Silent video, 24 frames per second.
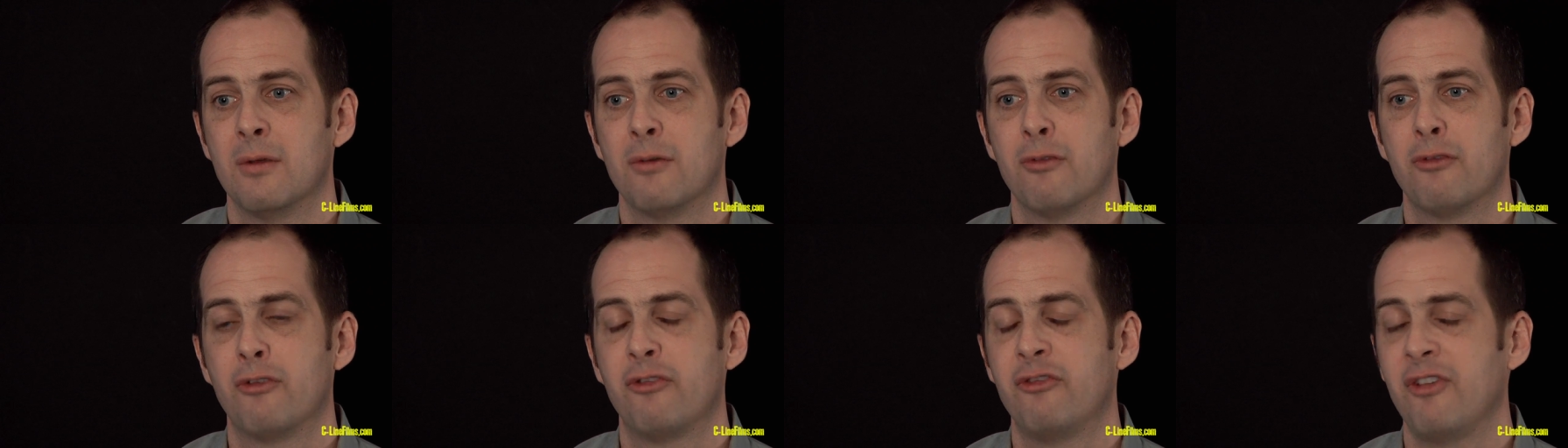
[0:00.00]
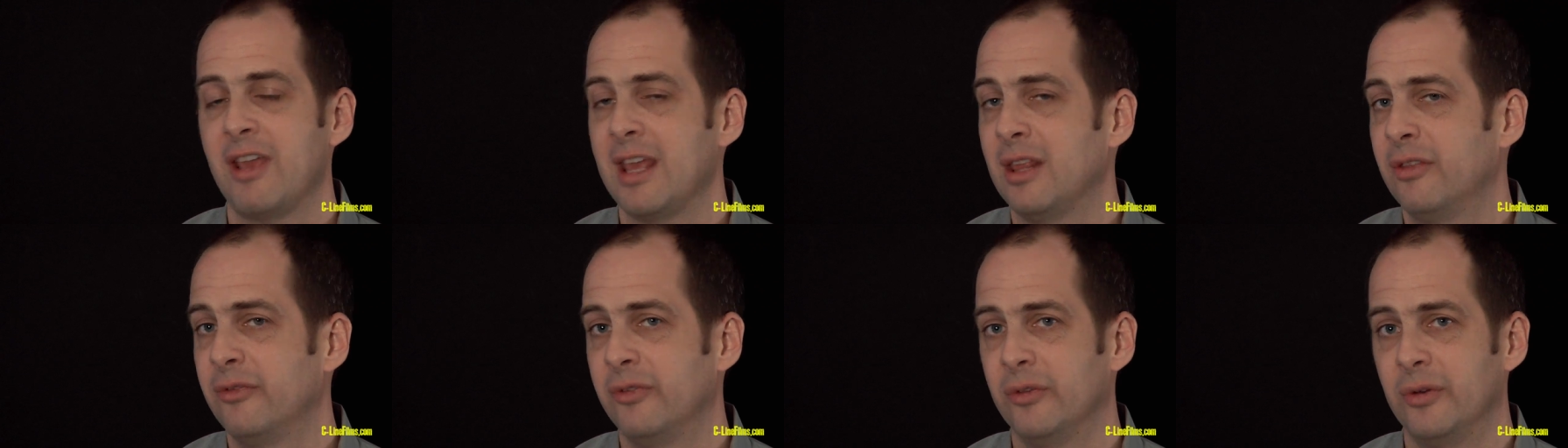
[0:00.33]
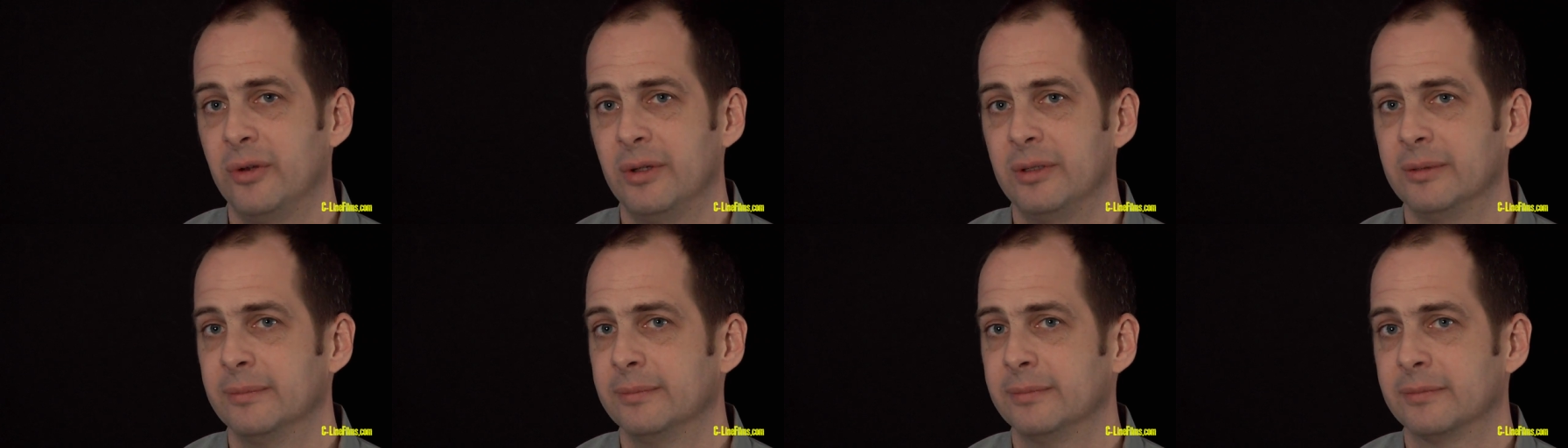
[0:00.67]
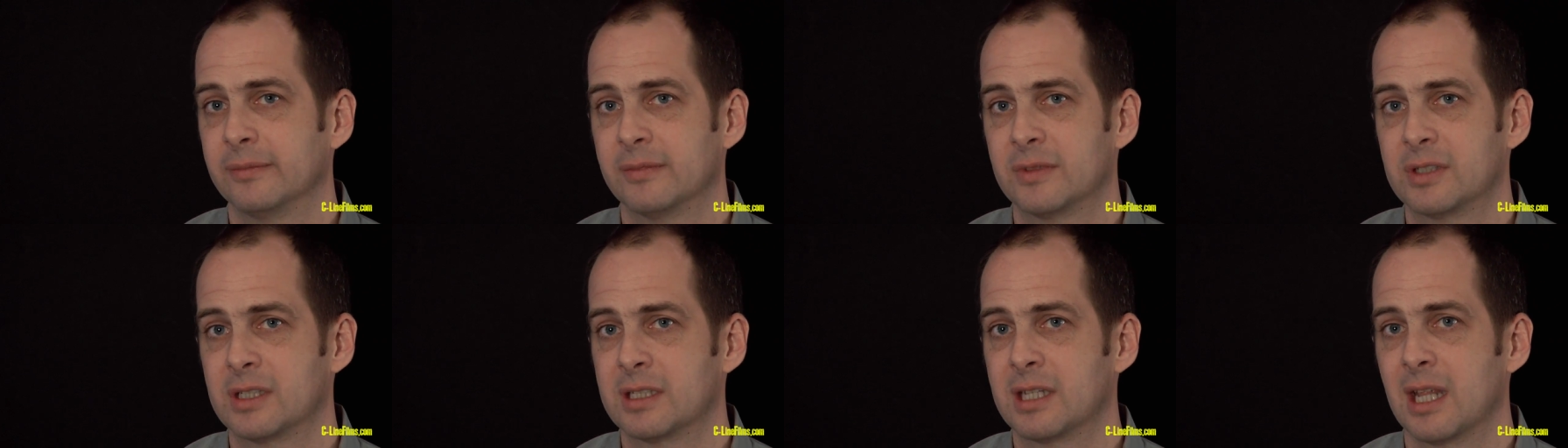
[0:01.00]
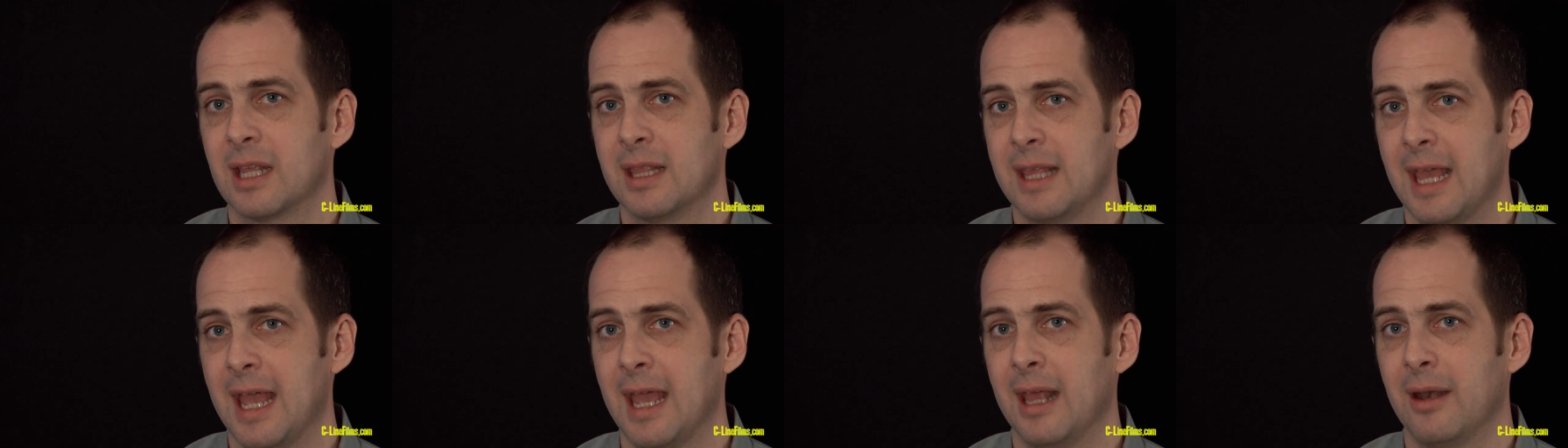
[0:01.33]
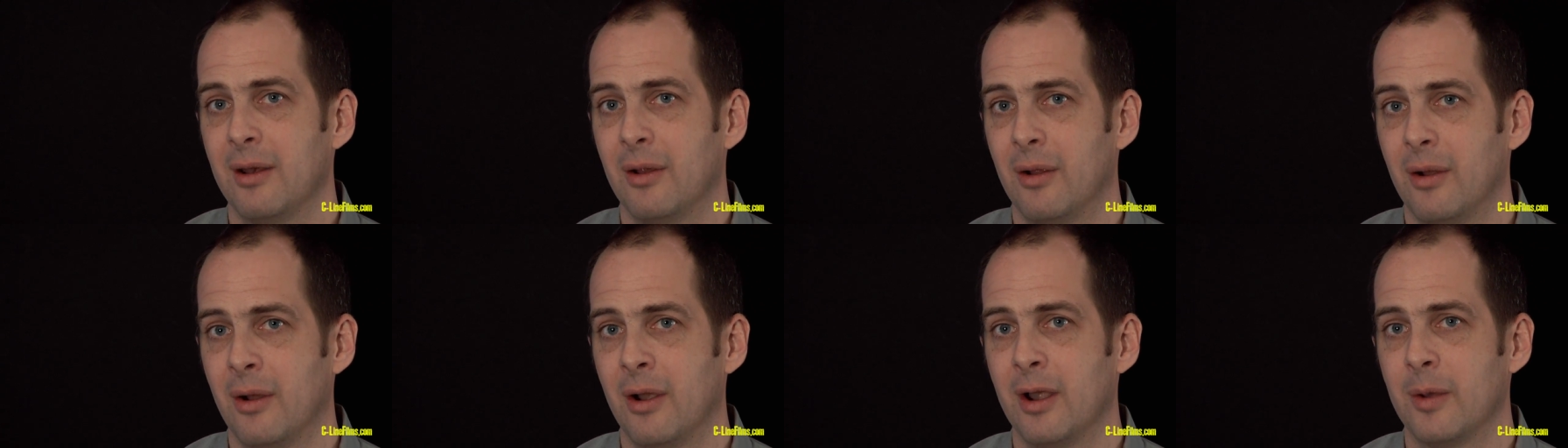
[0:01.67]
faithful to
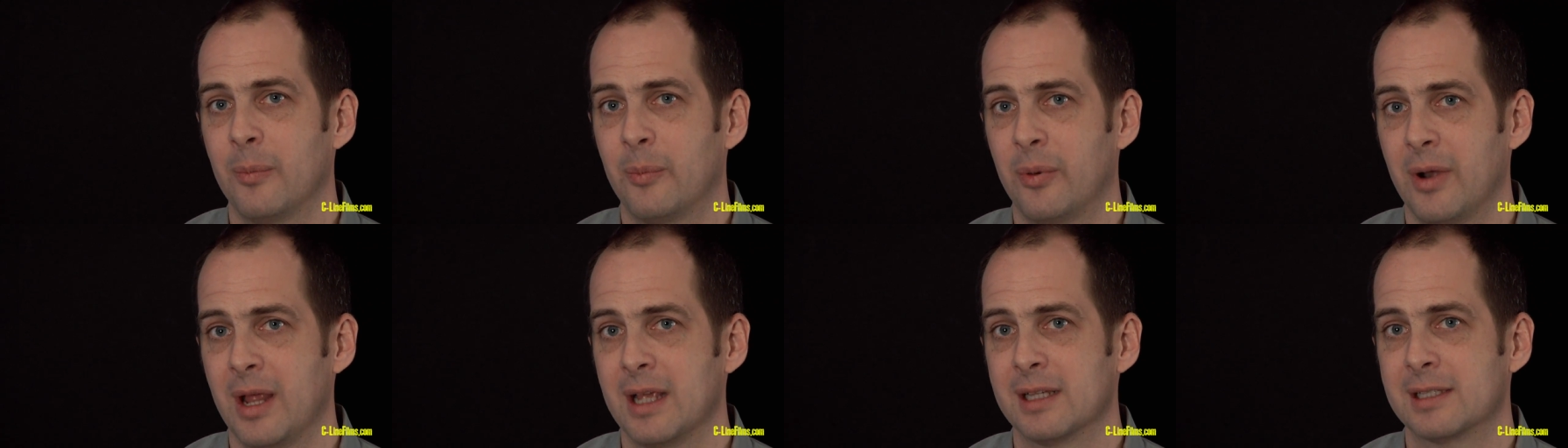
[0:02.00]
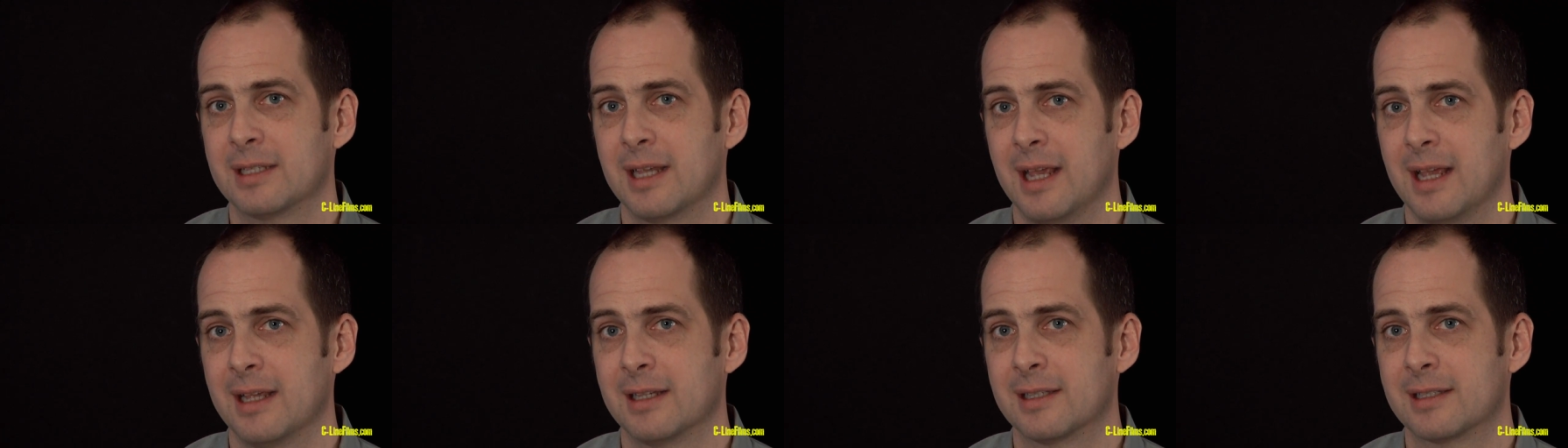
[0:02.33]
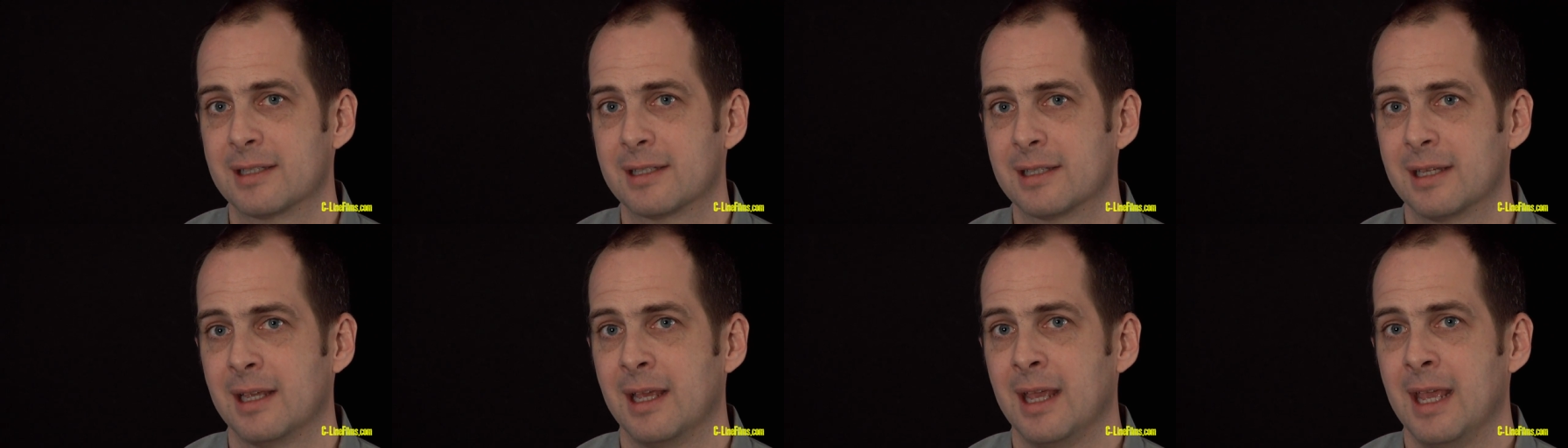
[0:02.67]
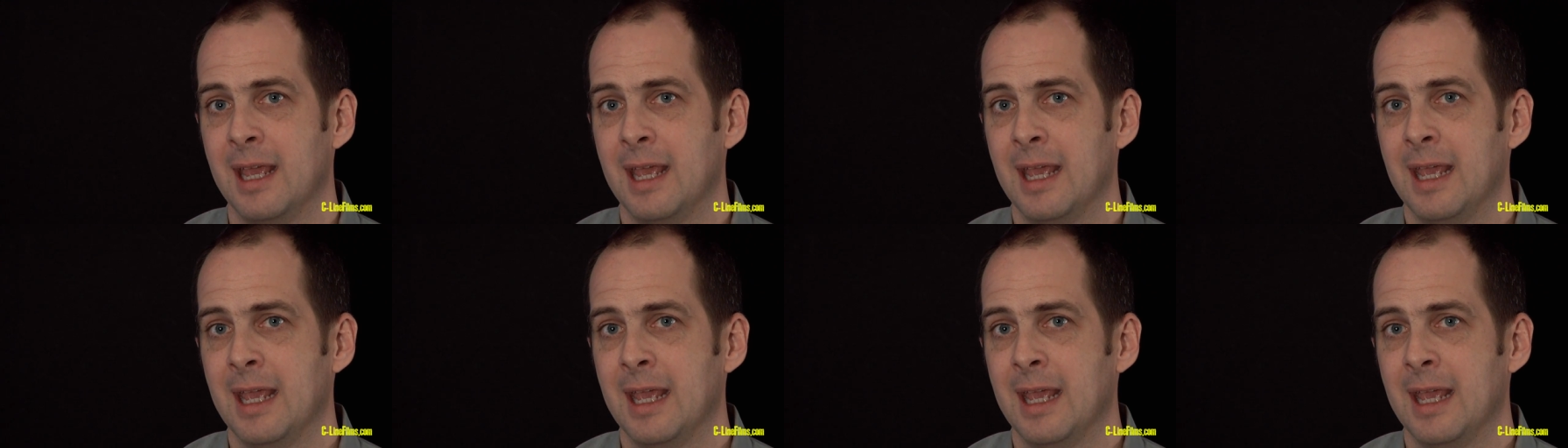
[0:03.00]
that art process